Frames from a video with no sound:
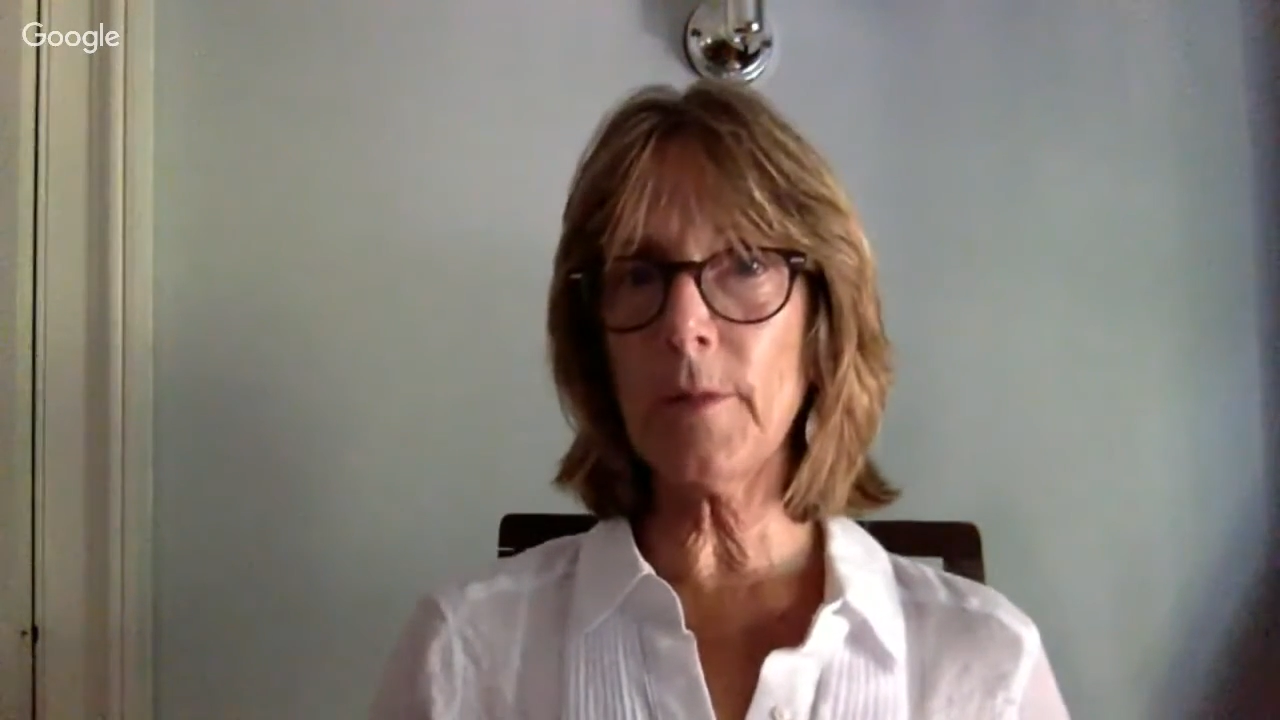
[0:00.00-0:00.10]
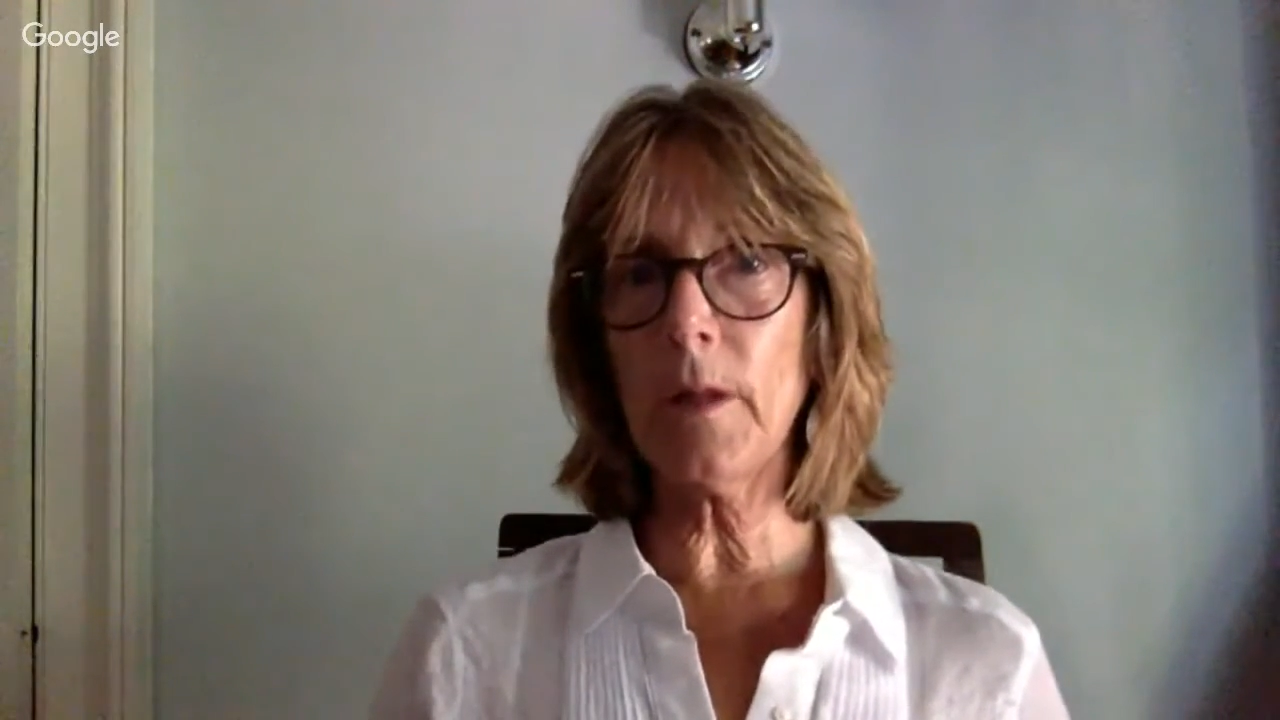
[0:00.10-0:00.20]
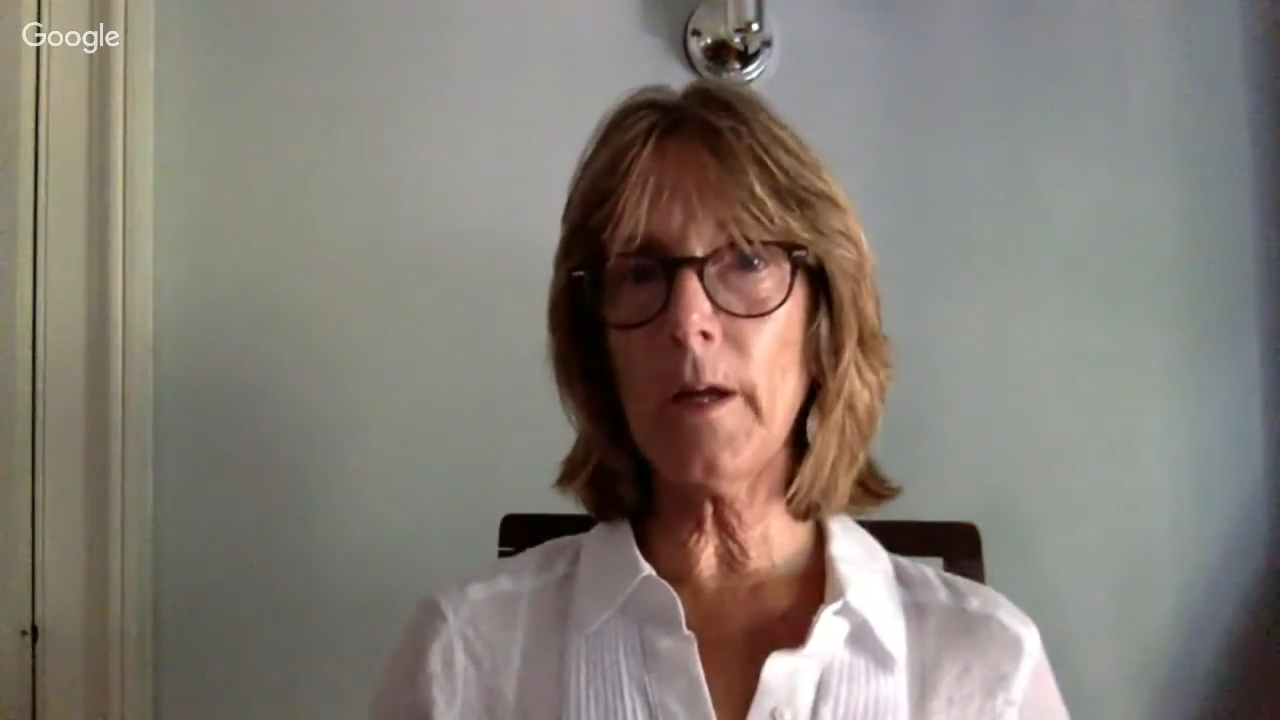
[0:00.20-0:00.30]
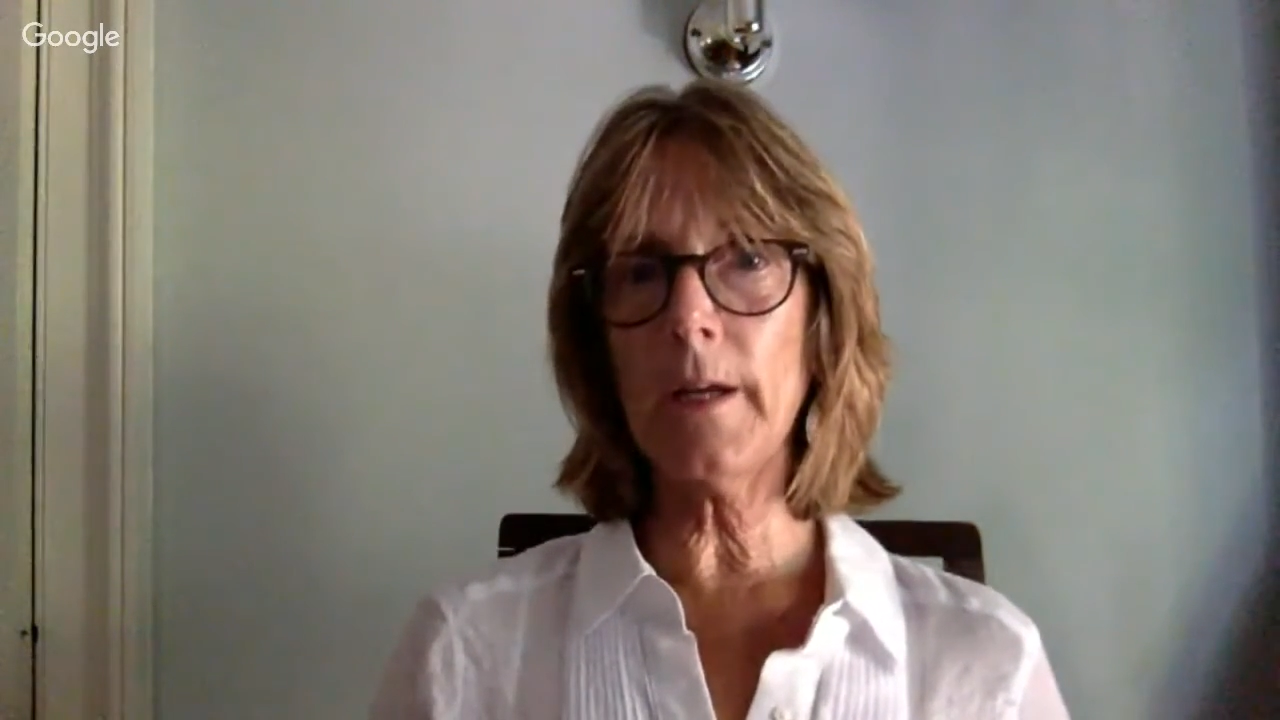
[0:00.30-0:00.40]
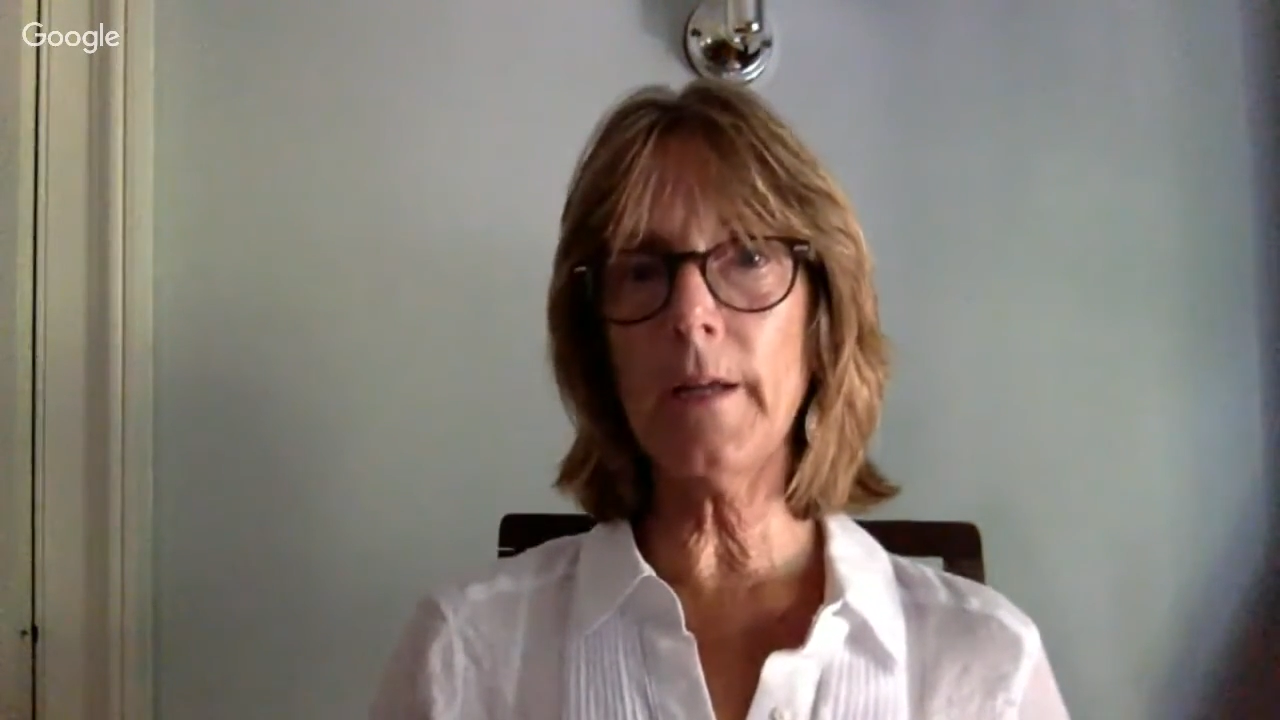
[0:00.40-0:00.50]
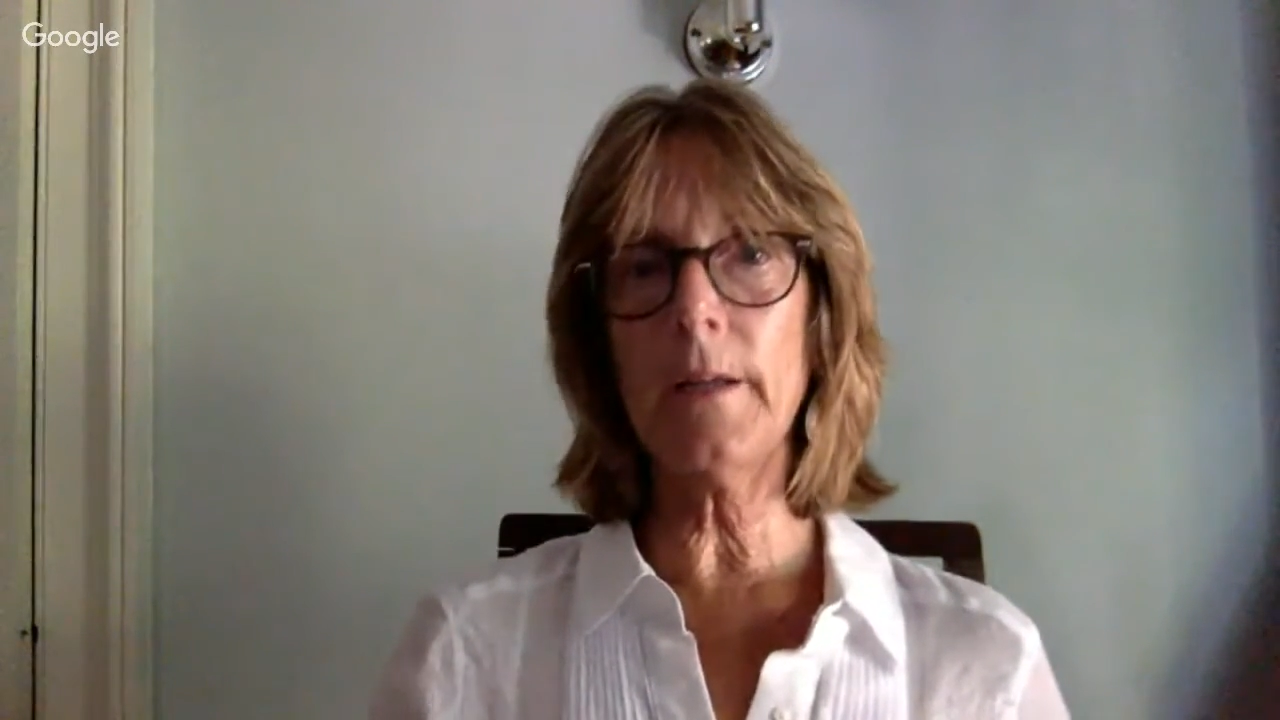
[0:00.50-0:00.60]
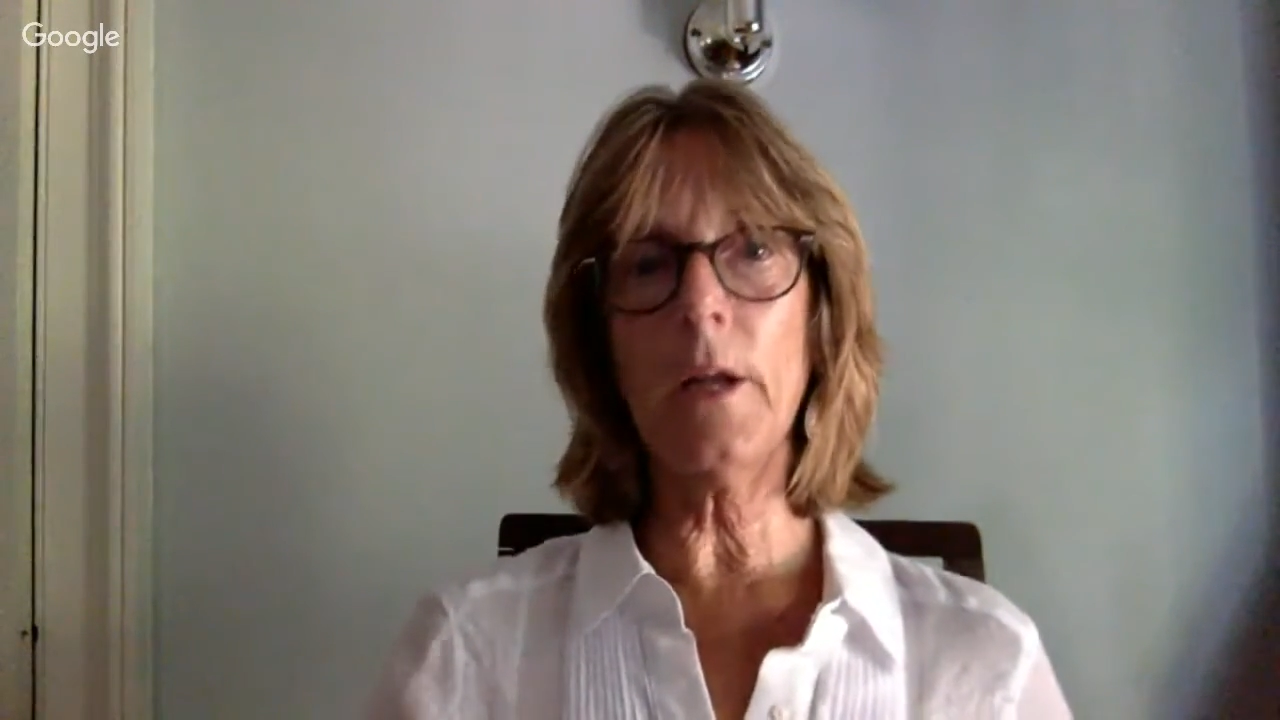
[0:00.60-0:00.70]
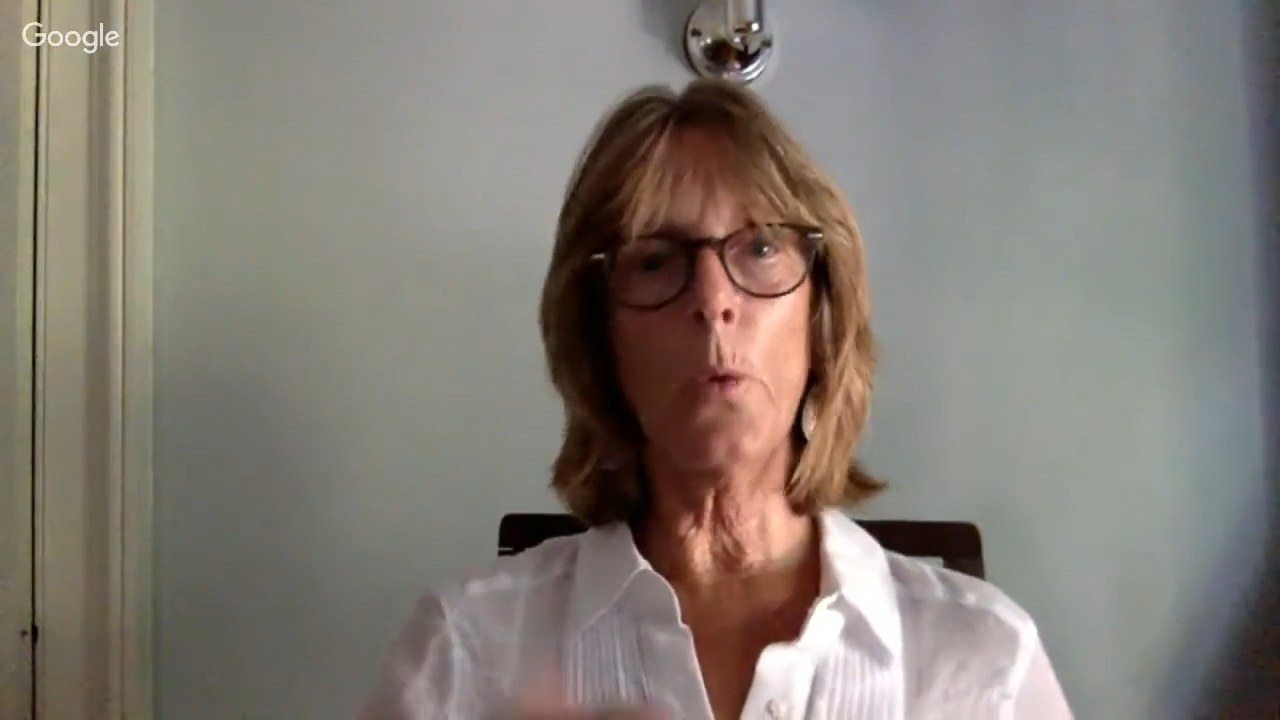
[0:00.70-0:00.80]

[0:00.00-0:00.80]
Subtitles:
client,